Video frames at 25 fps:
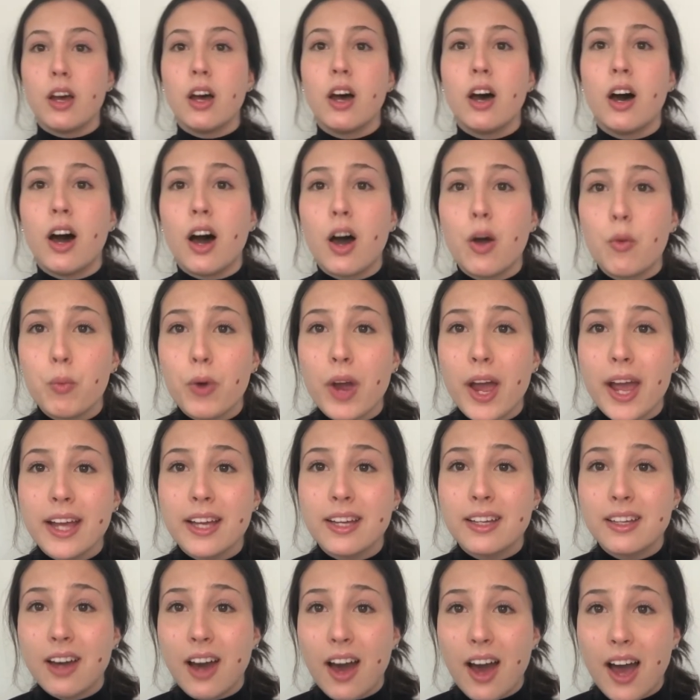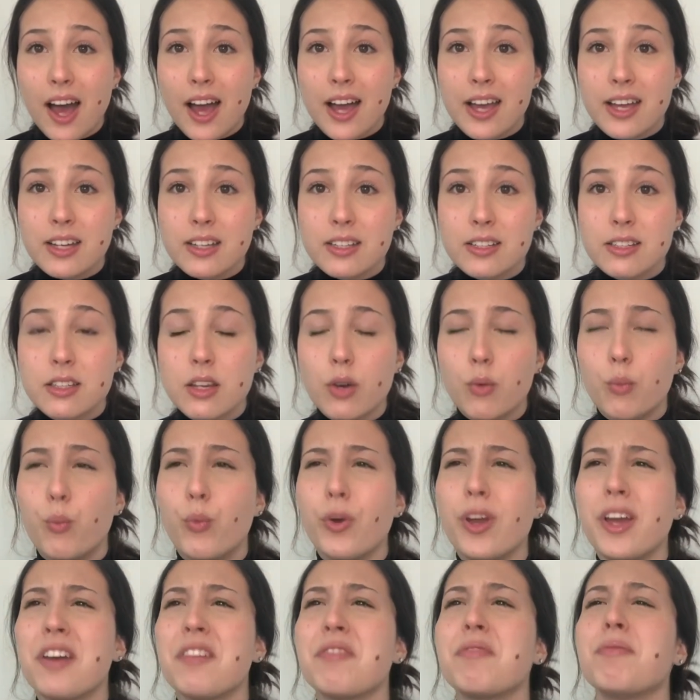Alright guys,
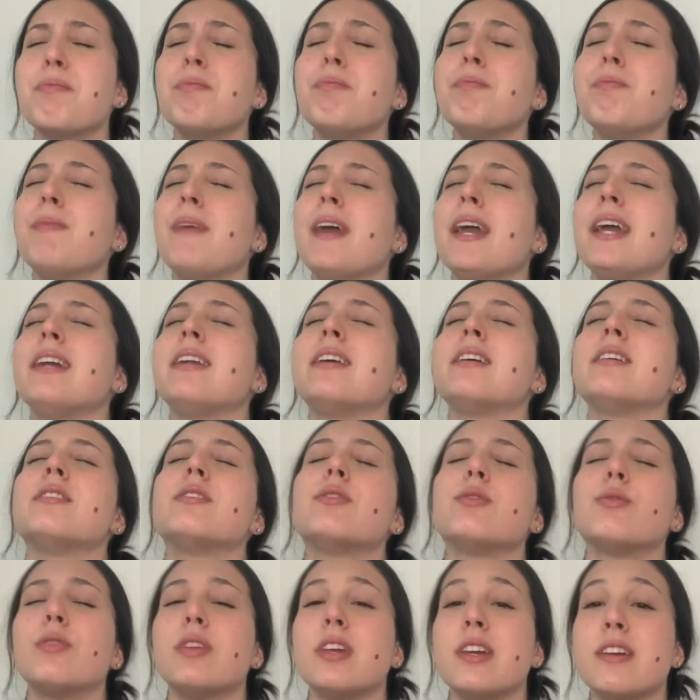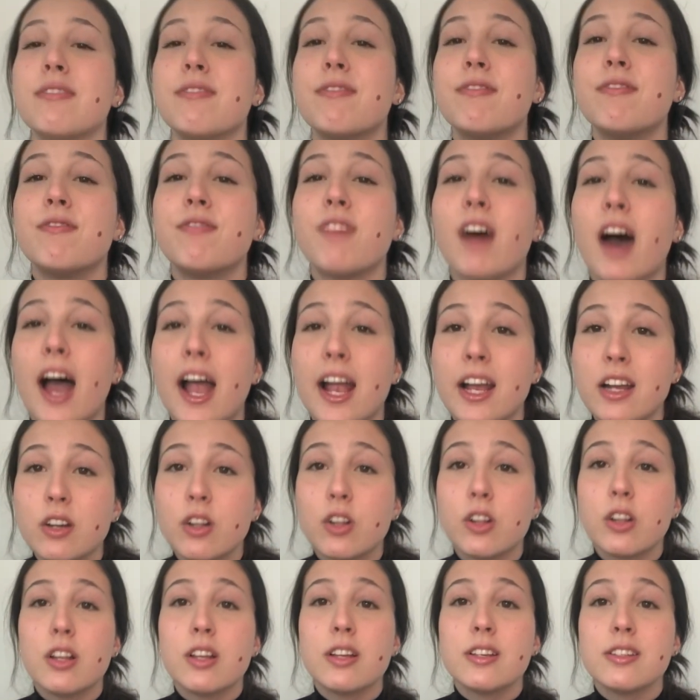we have made it to the
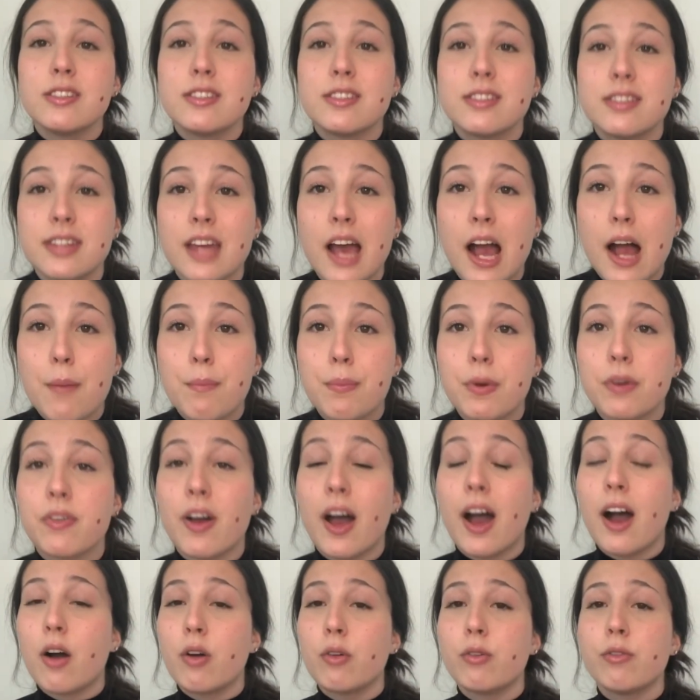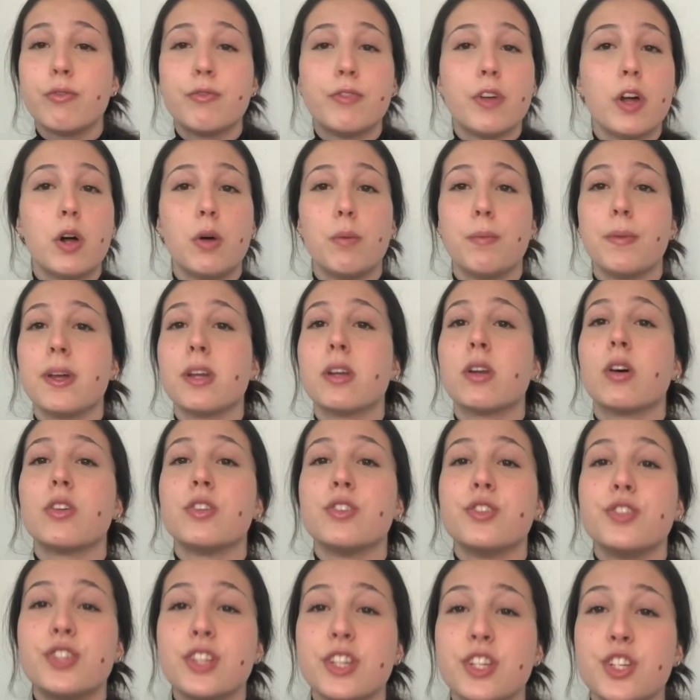final step of how to film an
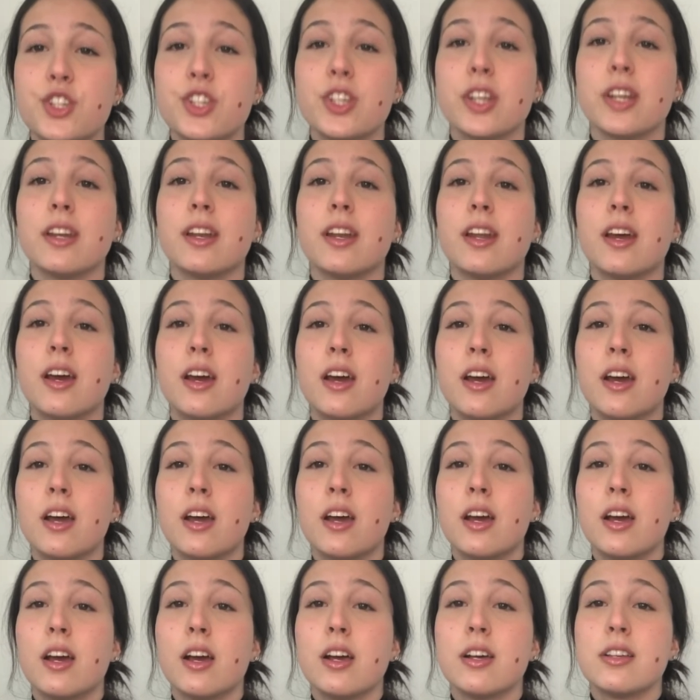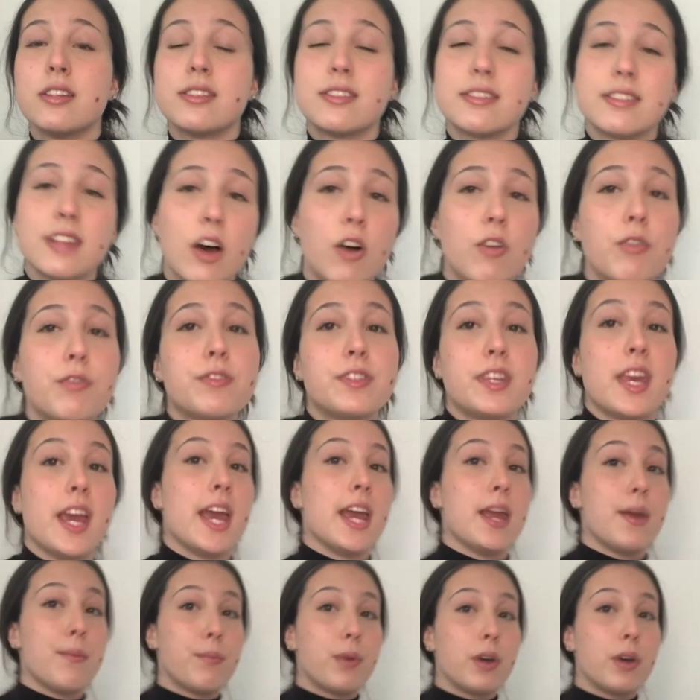audition self-tape.